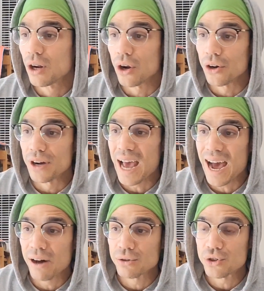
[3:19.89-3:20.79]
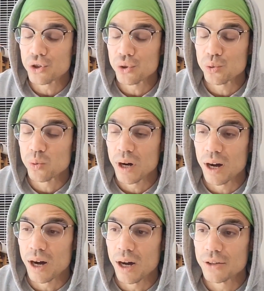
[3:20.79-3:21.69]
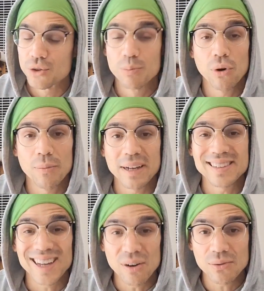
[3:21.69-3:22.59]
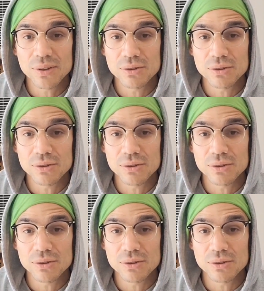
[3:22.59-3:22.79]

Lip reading: learn how to support myself.